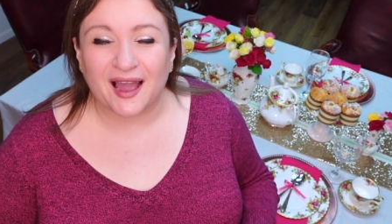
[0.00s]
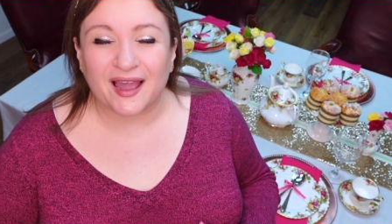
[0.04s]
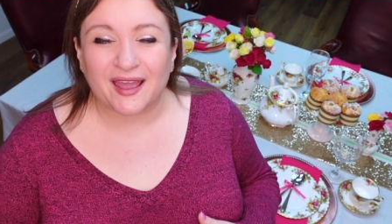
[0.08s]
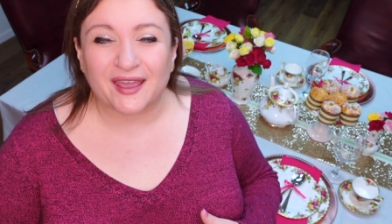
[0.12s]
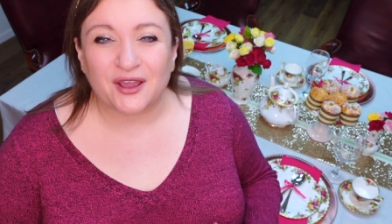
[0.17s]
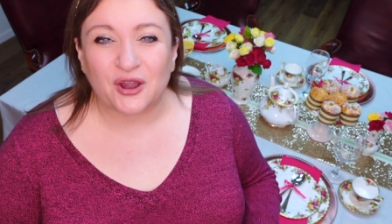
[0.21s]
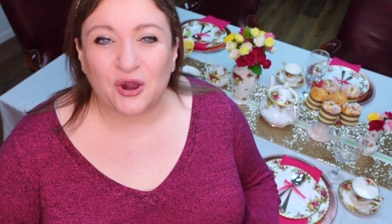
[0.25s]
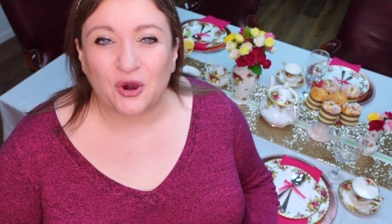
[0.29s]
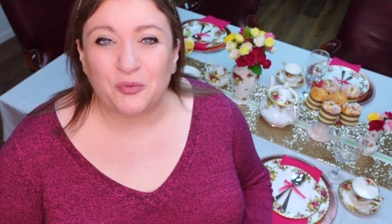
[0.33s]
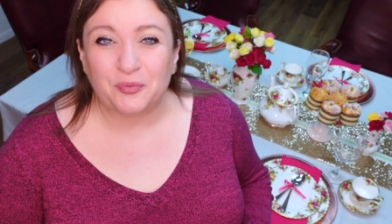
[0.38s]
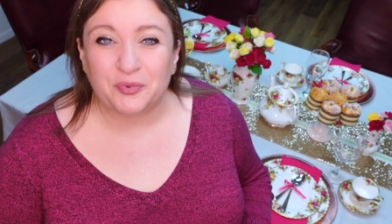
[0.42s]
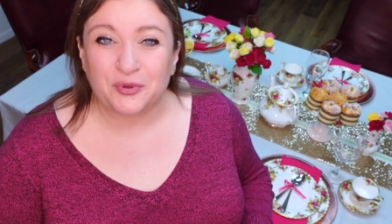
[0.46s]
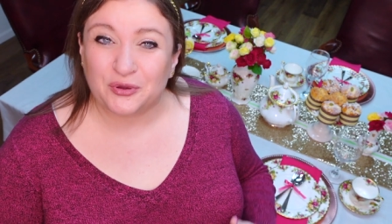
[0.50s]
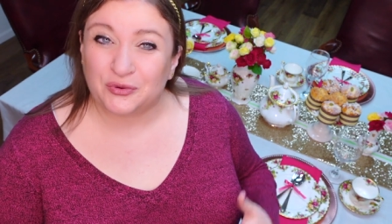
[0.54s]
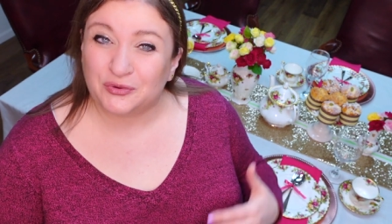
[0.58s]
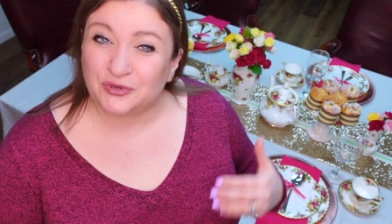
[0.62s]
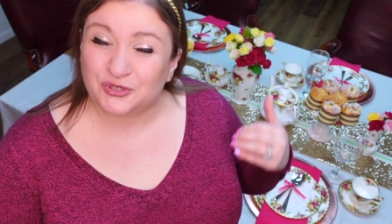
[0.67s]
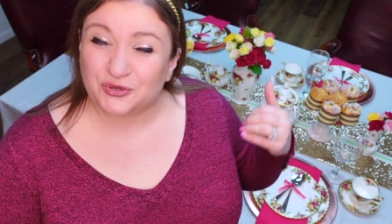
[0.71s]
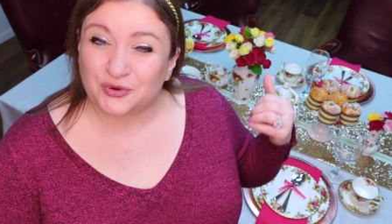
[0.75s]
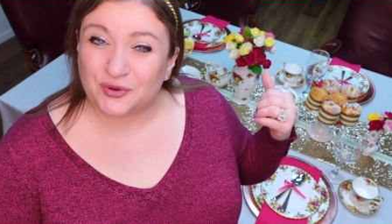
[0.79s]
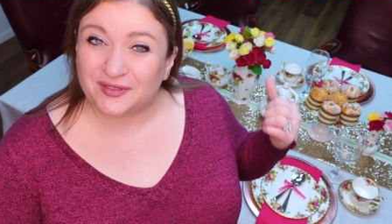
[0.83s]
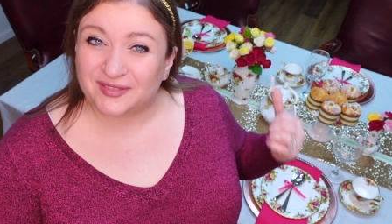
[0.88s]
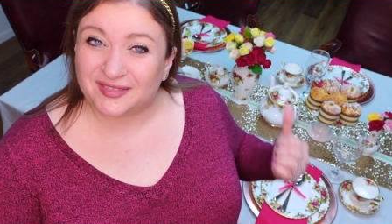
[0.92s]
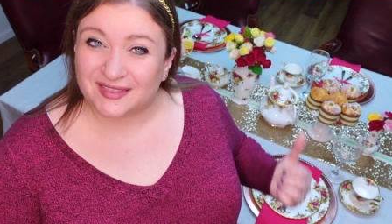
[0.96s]
I hope you
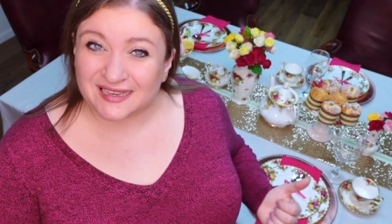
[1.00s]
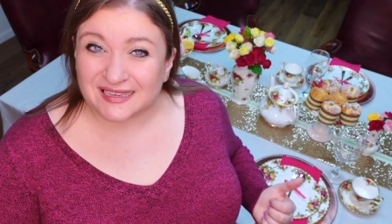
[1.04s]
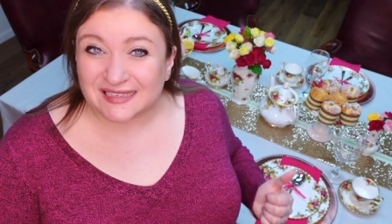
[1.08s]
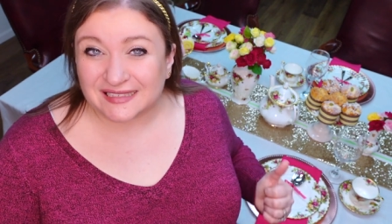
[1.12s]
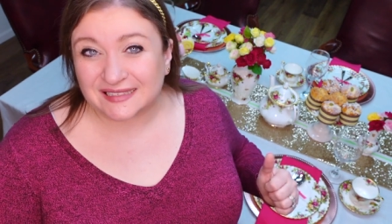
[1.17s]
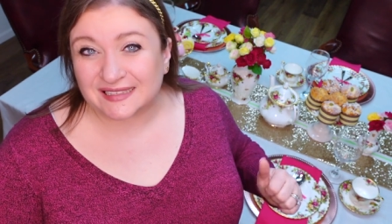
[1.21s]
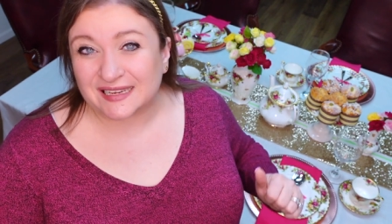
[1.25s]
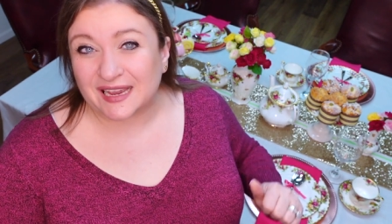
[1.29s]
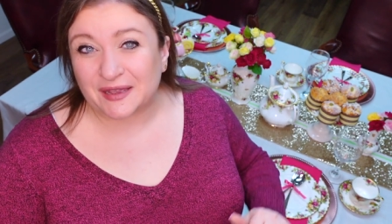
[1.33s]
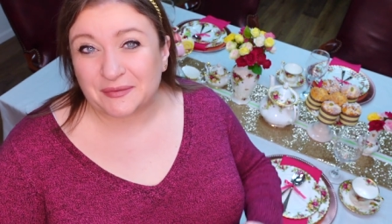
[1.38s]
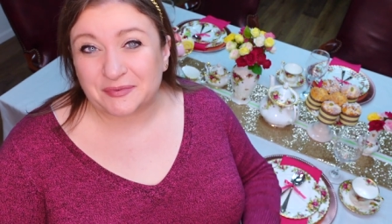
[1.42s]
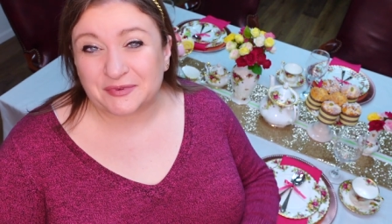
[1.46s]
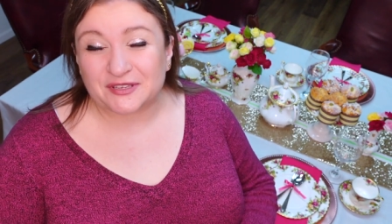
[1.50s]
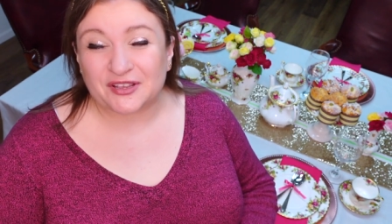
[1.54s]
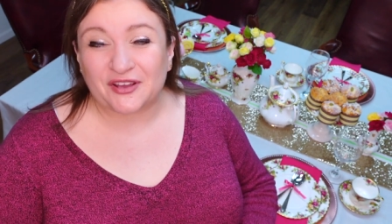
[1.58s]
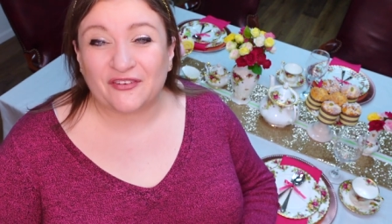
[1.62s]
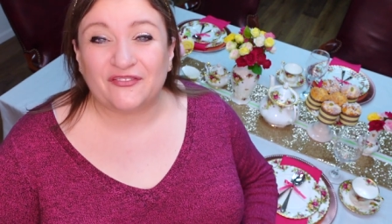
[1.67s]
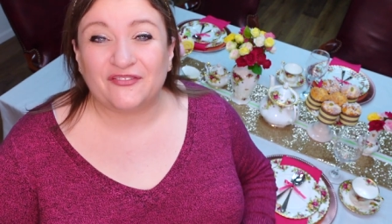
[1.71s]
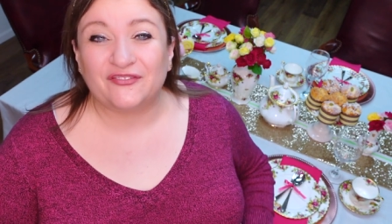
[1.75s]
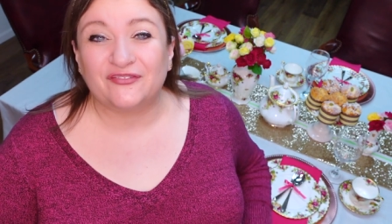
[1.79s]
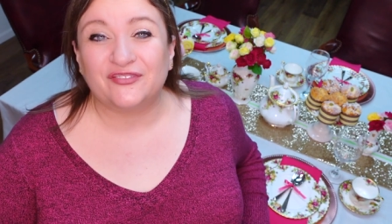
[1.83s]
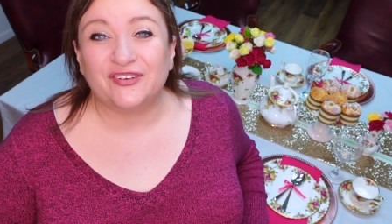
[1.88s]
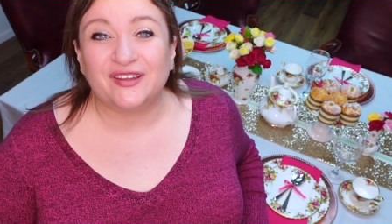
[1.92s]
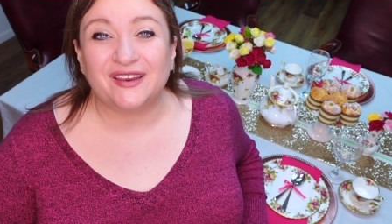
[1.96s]
enjoy these types
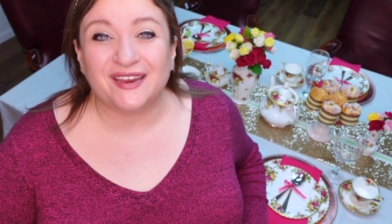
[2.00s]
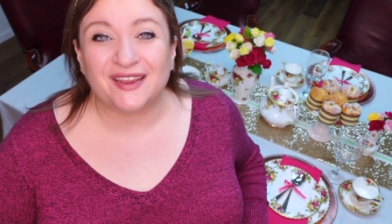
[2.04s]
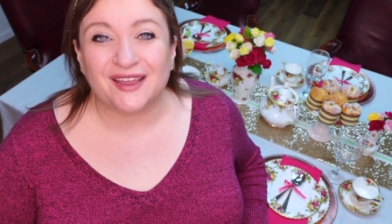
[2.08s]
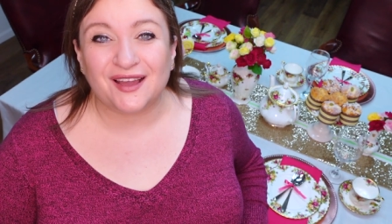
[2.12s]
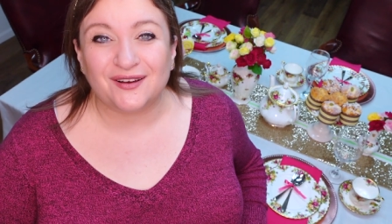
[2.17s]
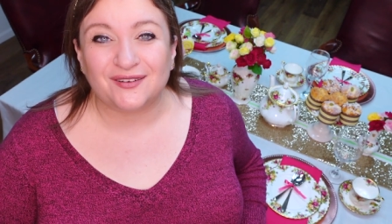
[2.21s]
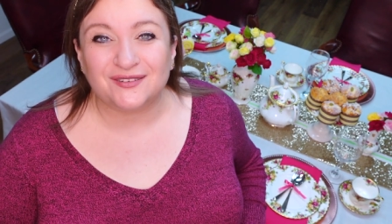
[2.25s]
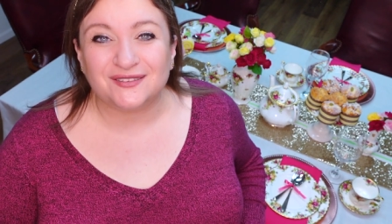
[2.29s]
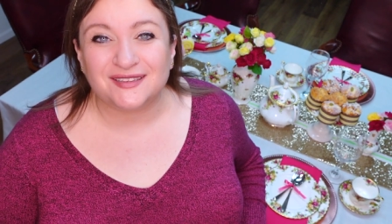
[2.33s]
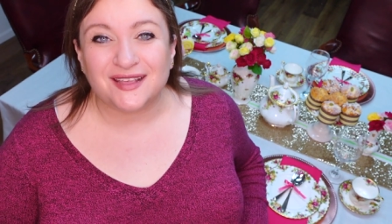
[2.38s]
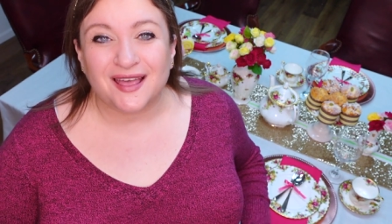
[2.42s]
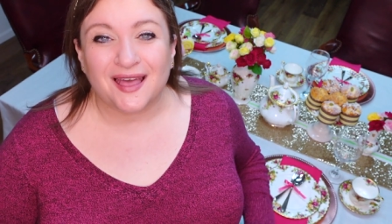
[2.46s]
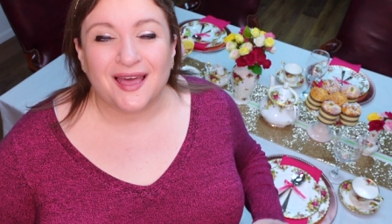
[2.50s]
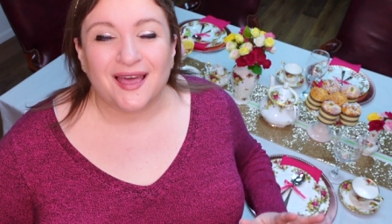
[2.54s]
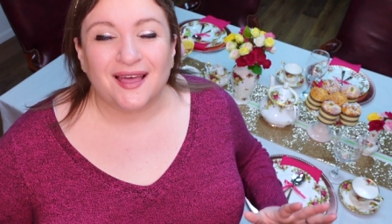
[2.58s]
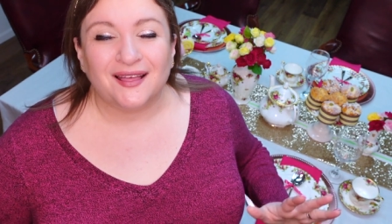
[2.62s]
of videos.